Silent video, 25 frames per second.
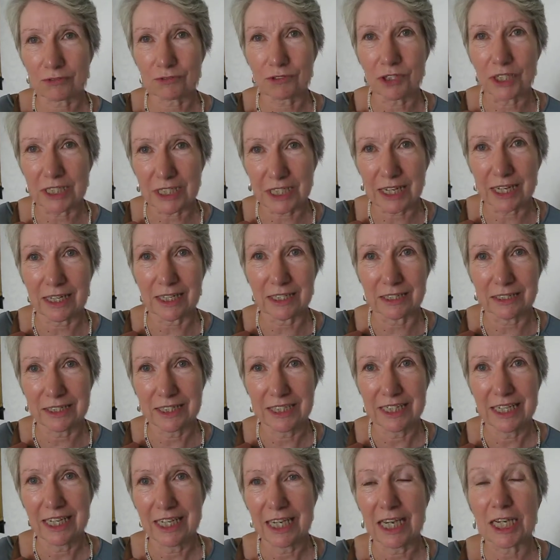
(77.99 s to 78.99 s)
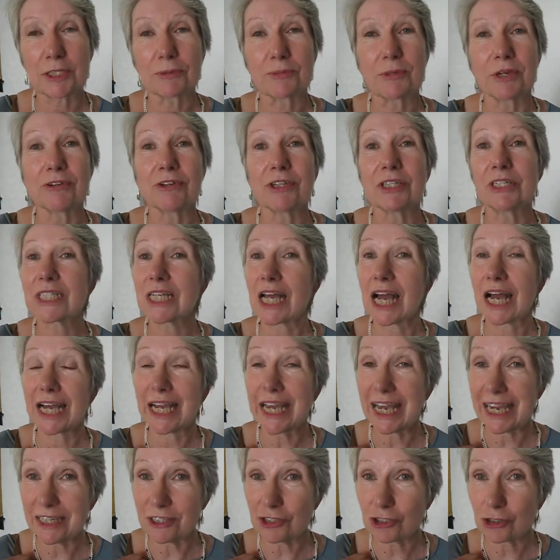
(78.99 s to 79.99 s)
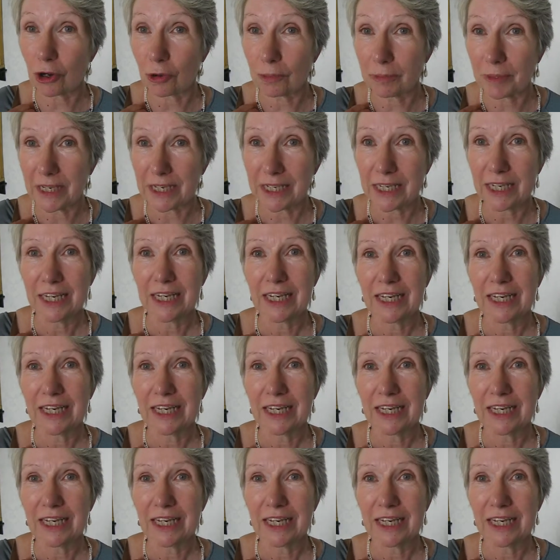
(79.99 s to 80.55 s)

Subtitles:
retail experience, I hate shopping,